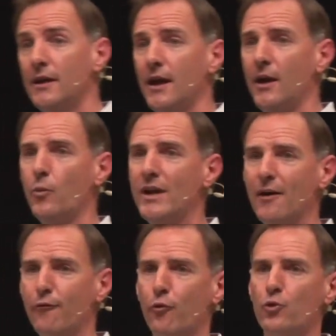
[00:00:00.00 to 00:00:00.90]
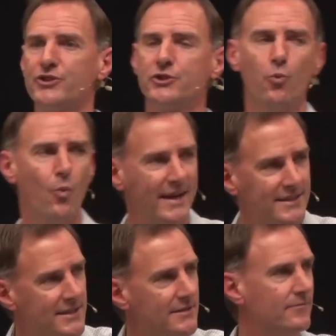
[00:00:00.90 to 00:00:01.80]
and we are forced to
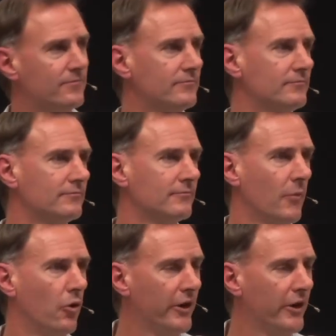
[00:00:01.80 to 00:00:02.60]
wait on